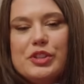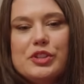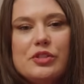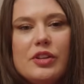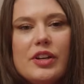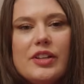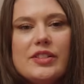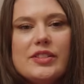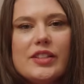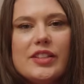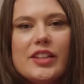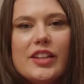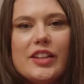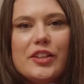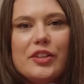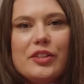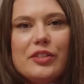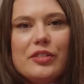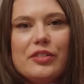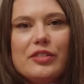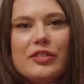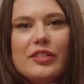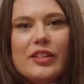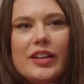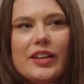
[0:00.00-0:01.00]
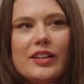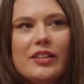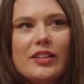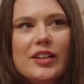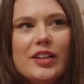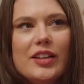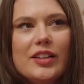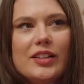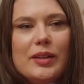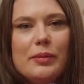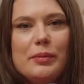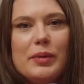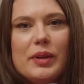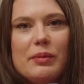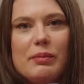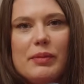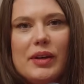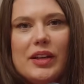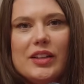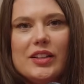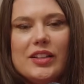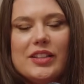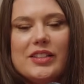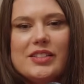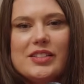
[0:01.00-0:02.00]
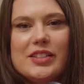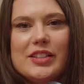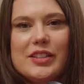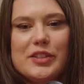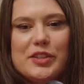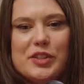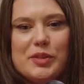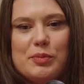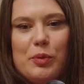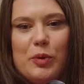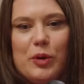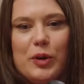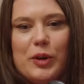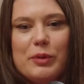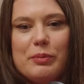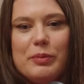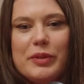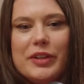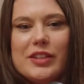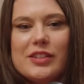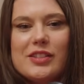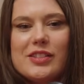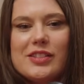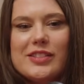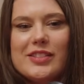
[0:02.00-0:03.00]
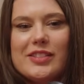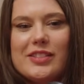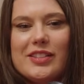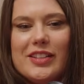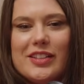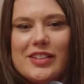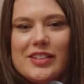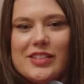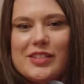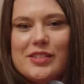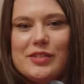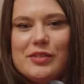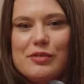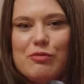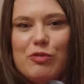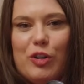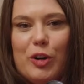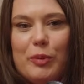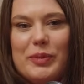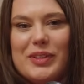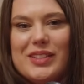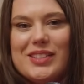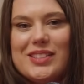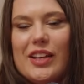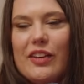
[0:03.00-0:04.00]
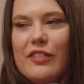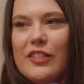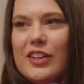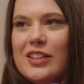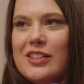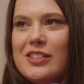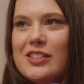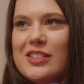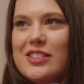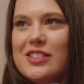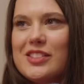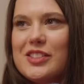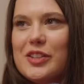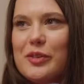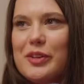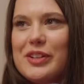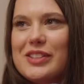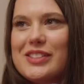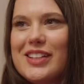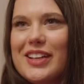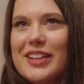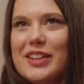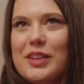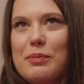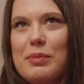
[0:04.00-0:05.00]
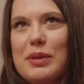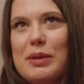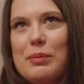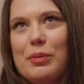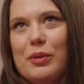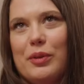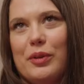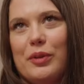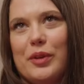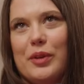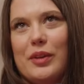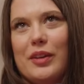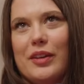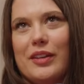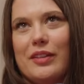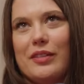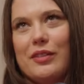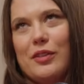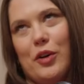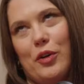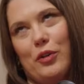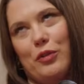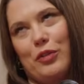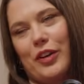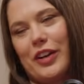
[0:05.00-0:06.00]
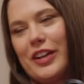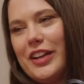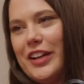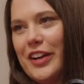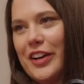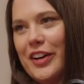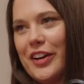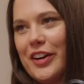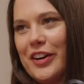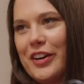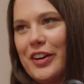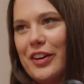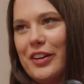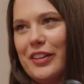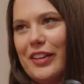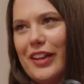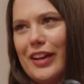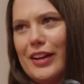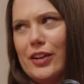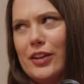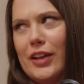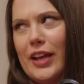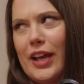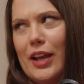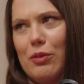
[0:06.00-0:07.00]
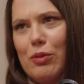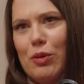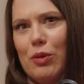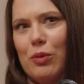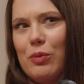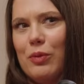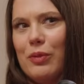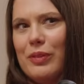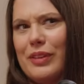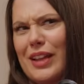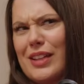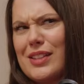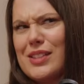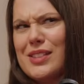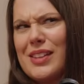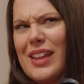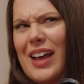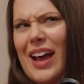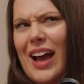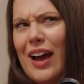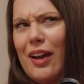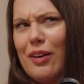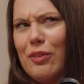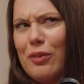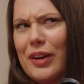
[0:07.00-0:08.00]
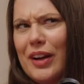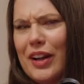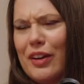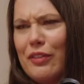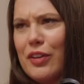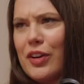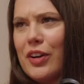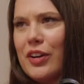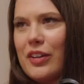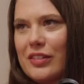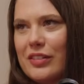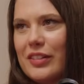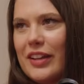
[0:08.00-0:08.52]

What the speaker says: is crazy that you're like an Olympic medalist in a sport, but it's rugby sevens. So it's like the people like over here are like, okay, well, that's that, whatever.